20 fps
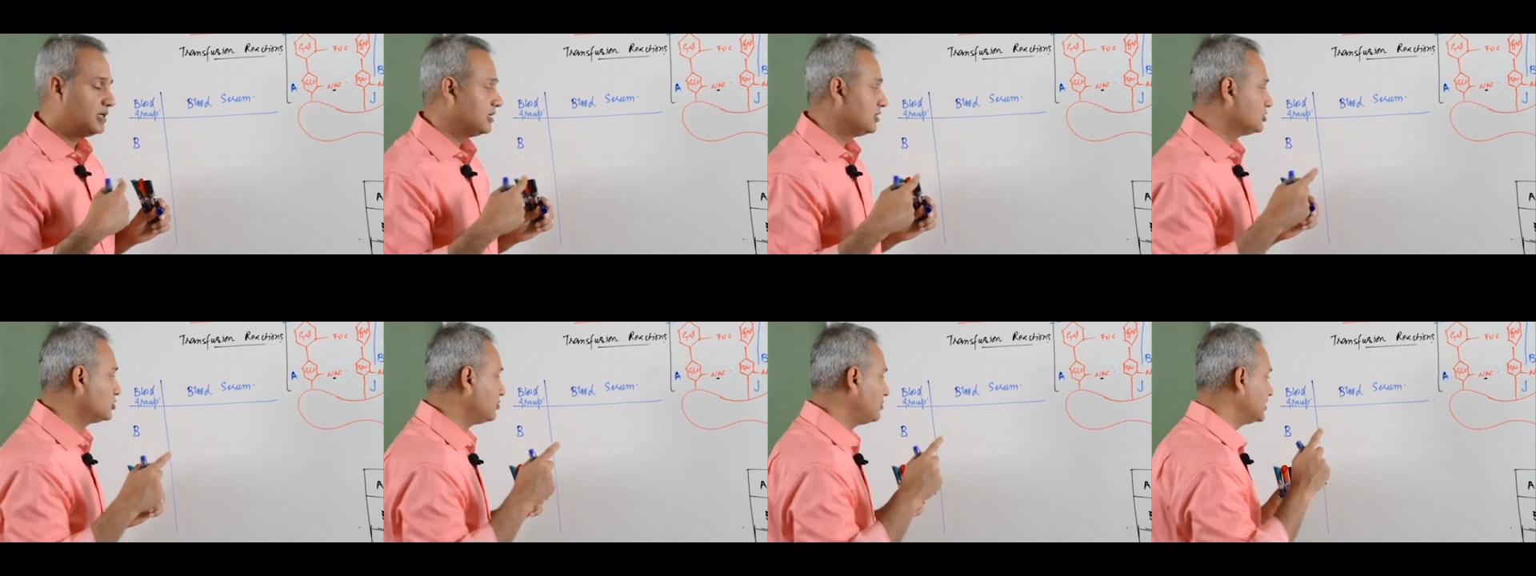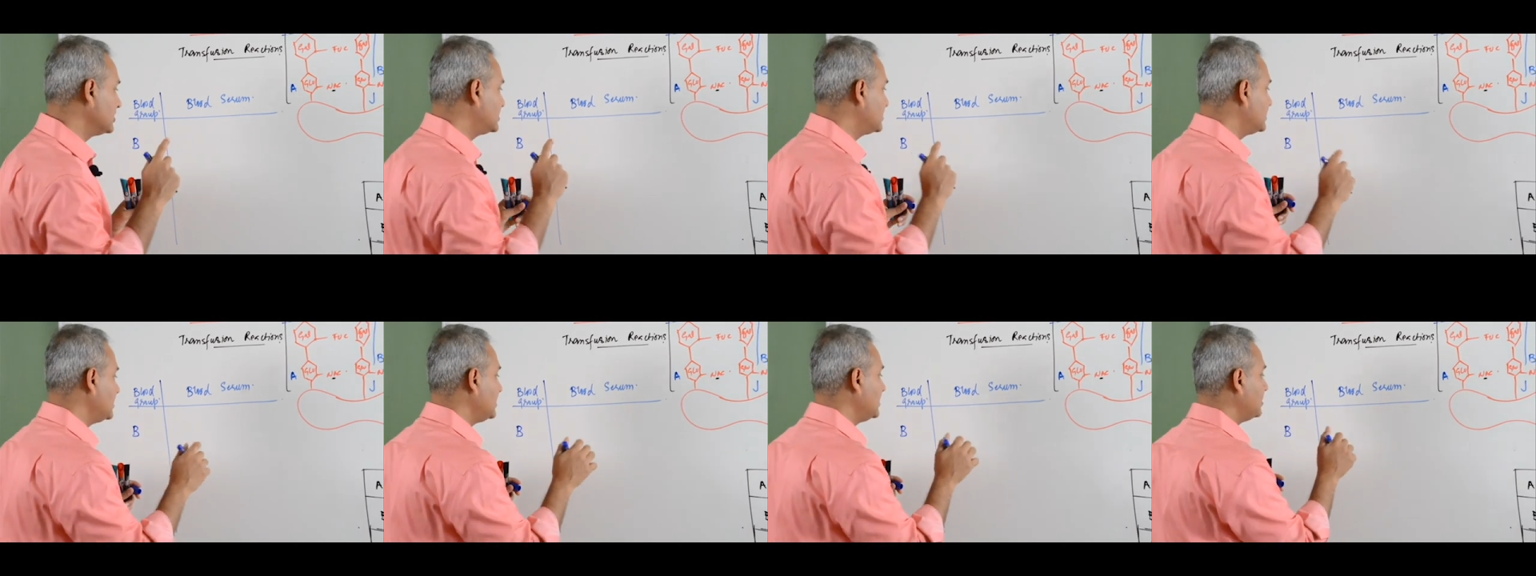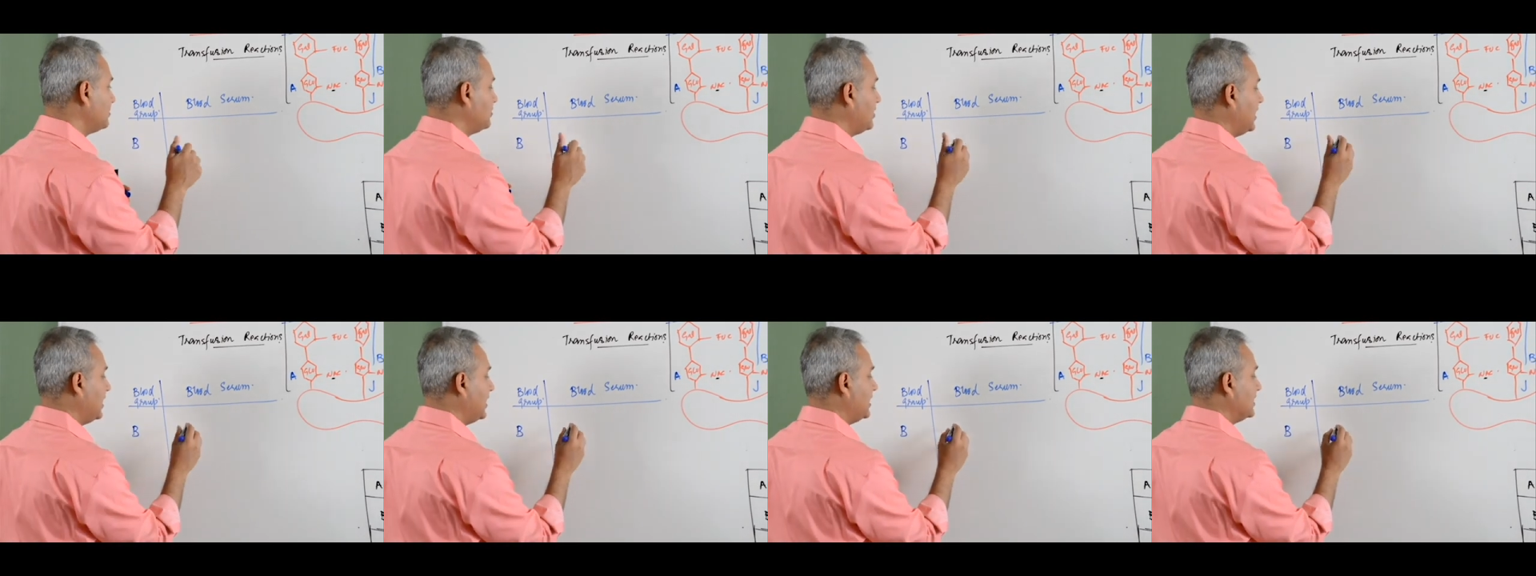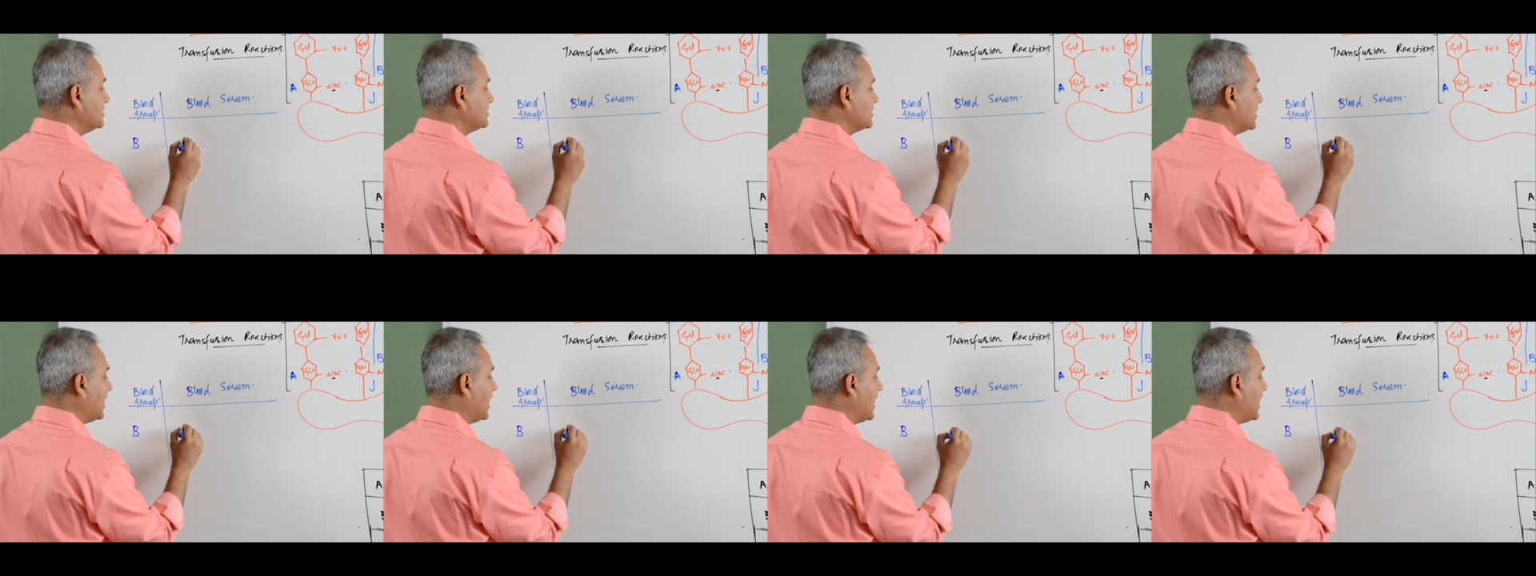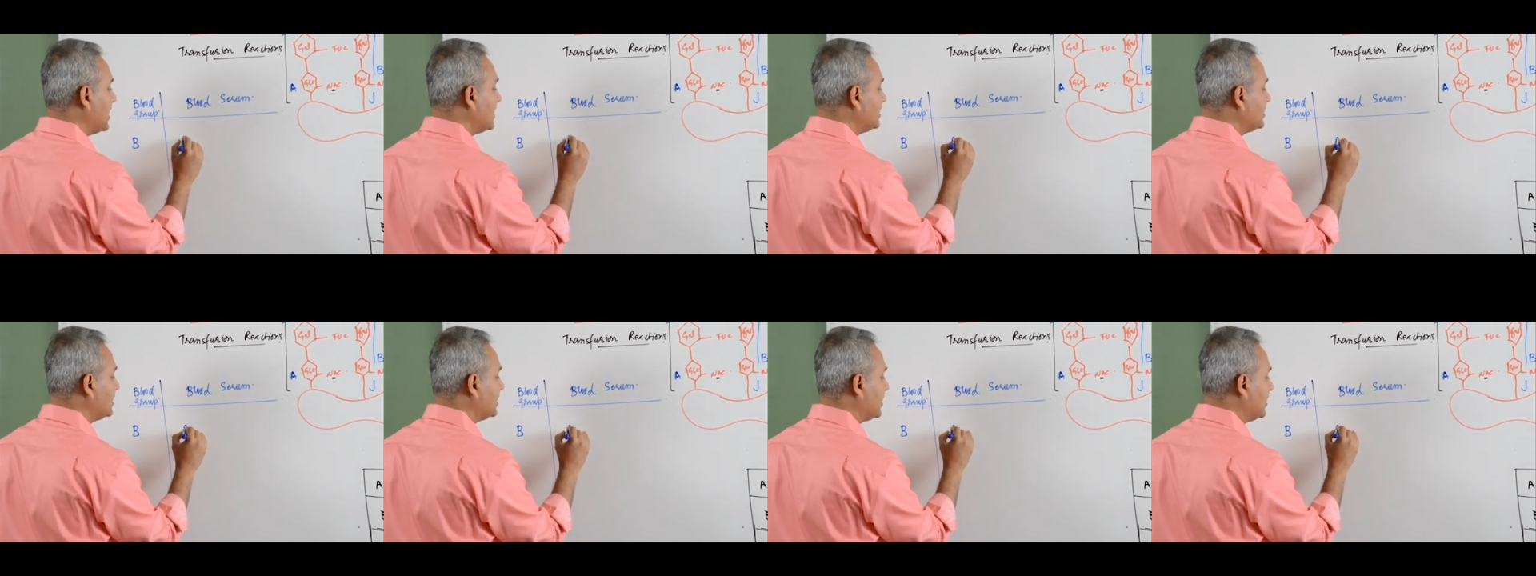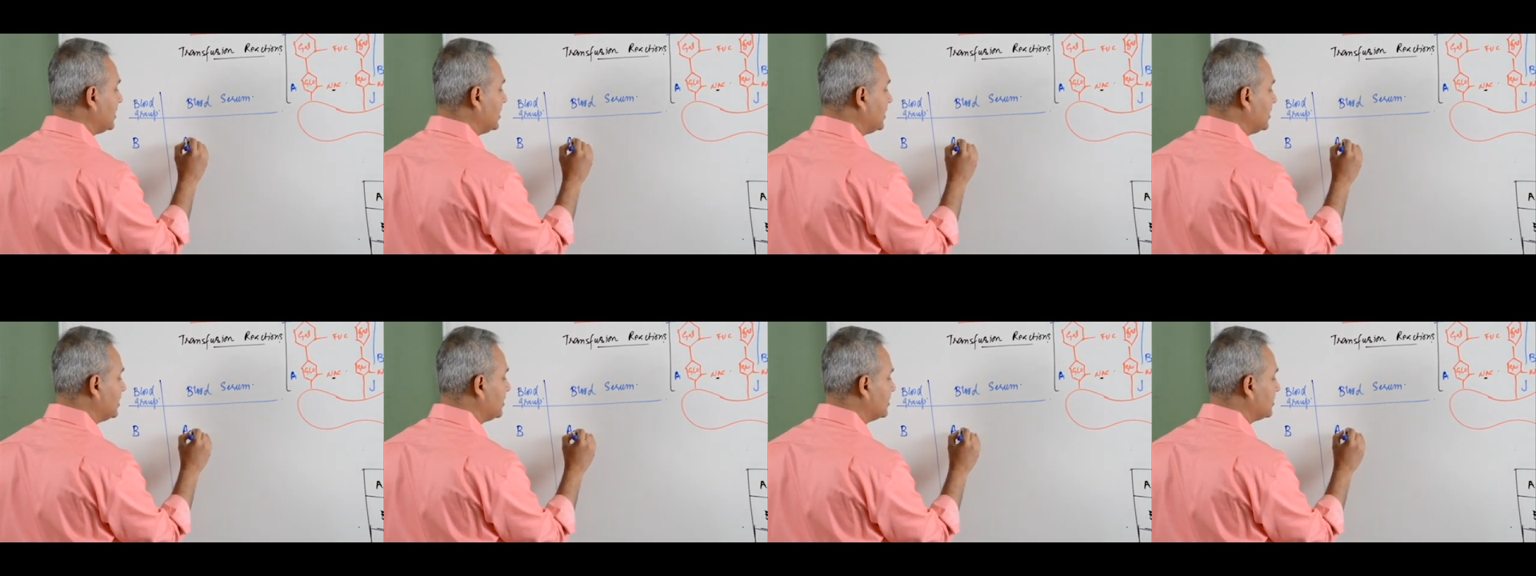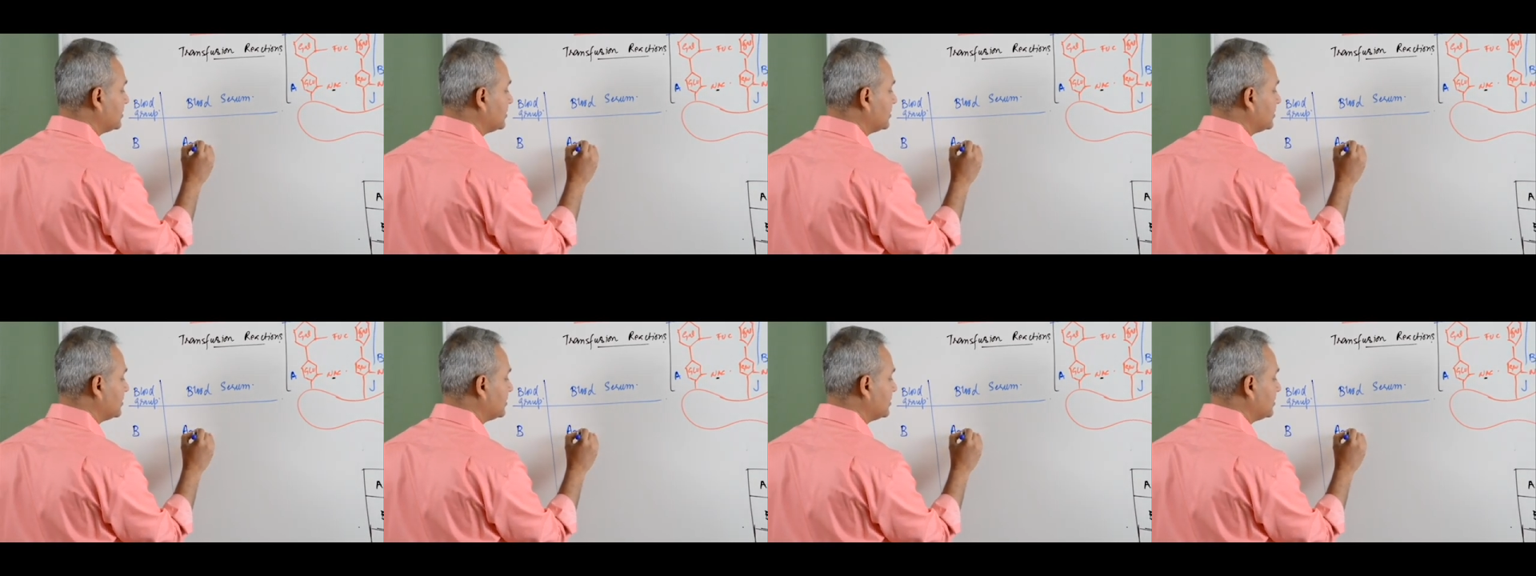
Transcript: So my serum has anti,